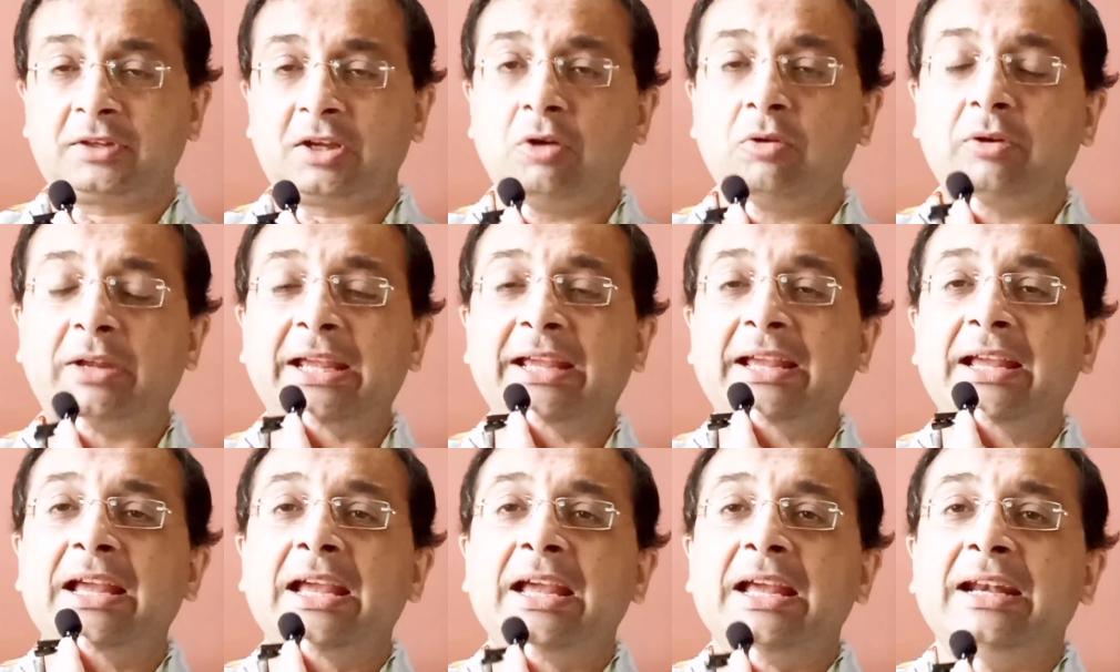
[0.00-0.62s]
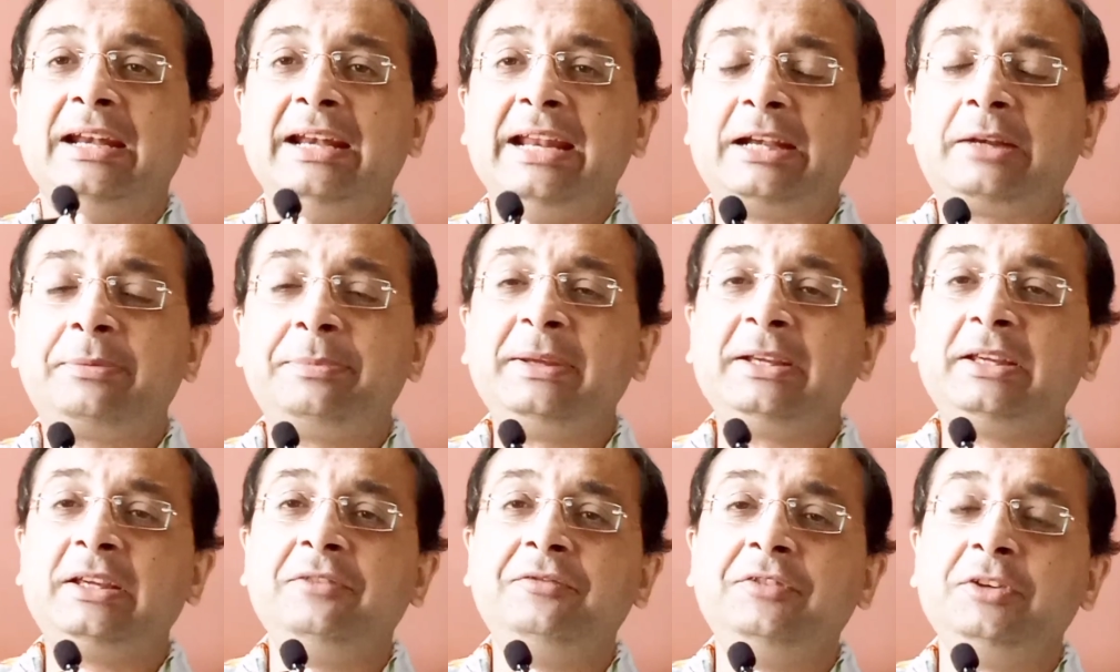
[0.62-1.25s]
Okay, let
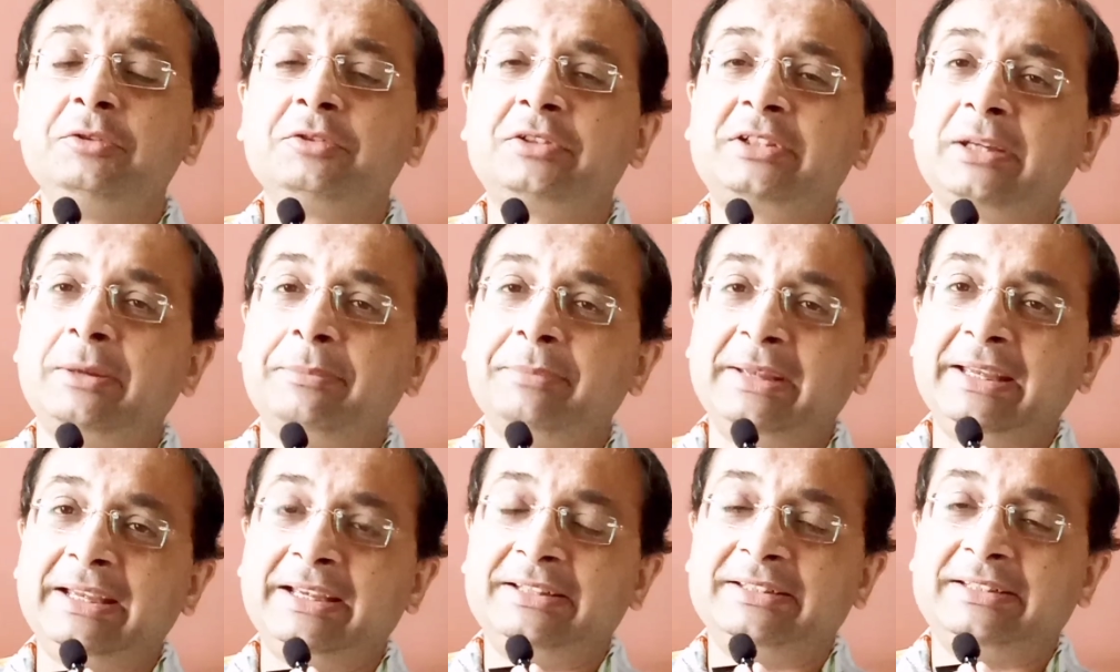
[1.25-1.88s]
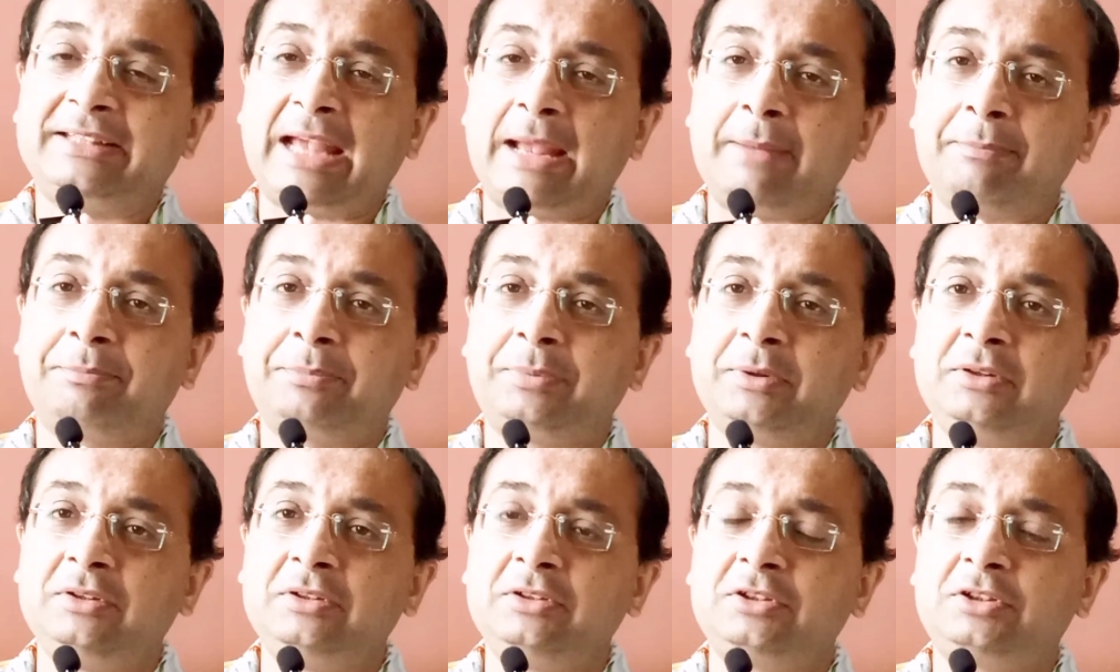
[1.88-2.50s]
me give you some
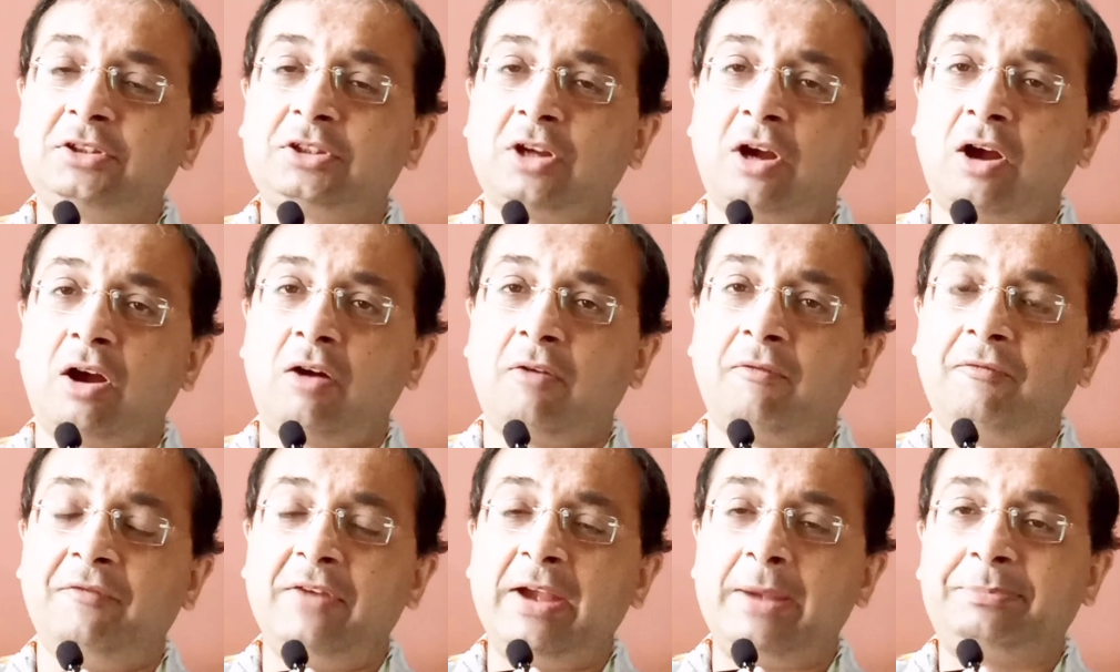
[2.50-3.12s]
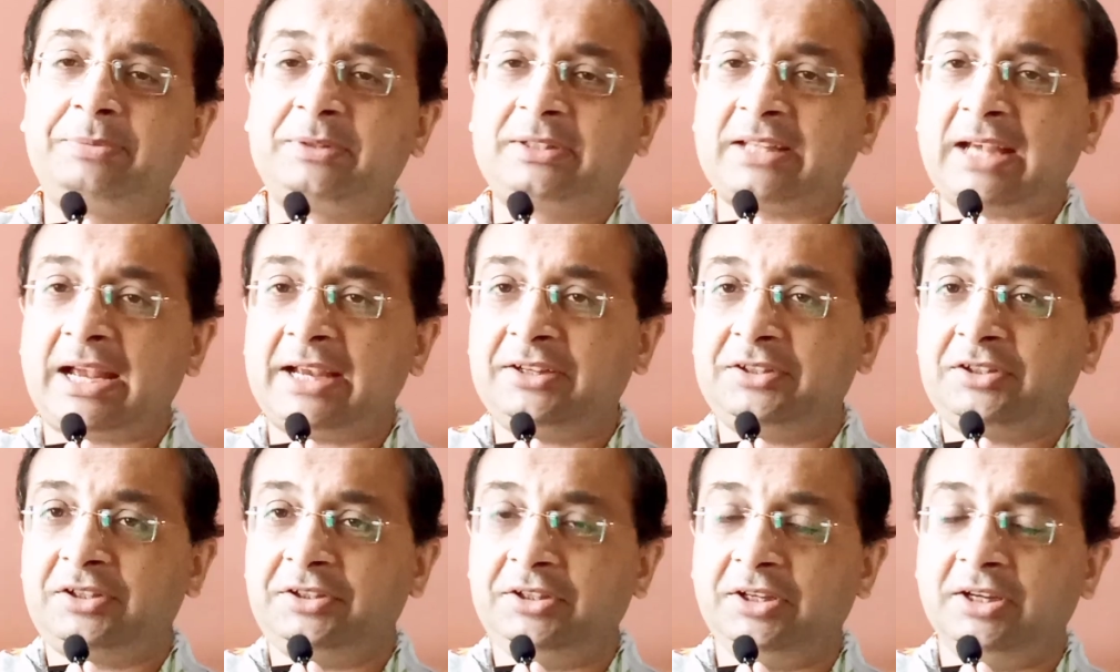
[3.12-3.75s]
examples of
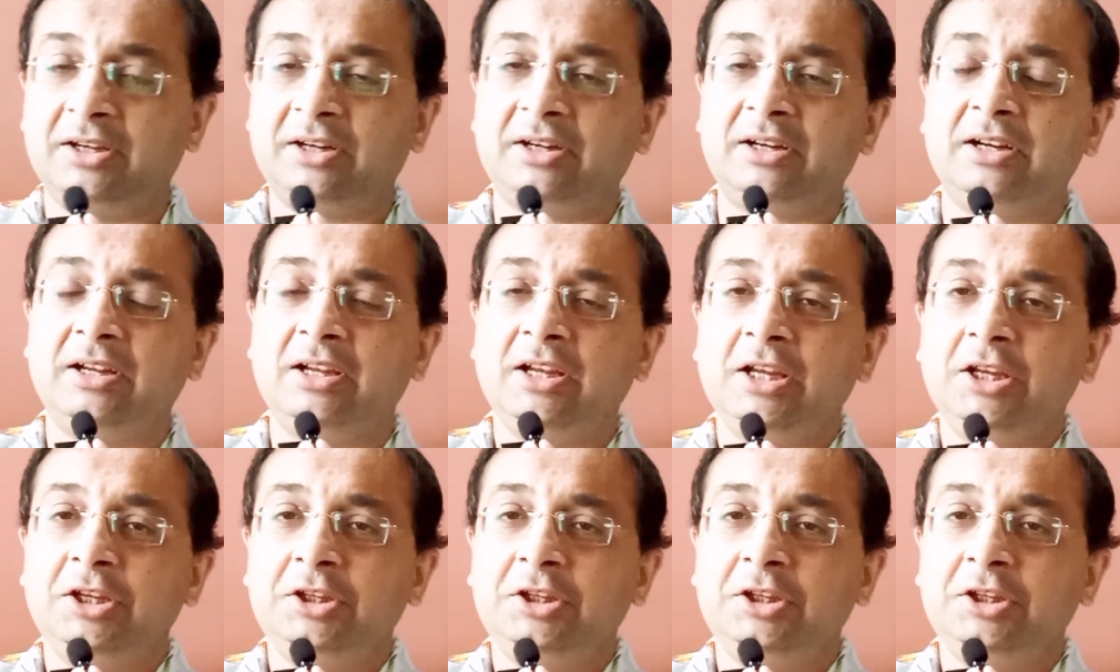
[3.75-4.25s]
websites here.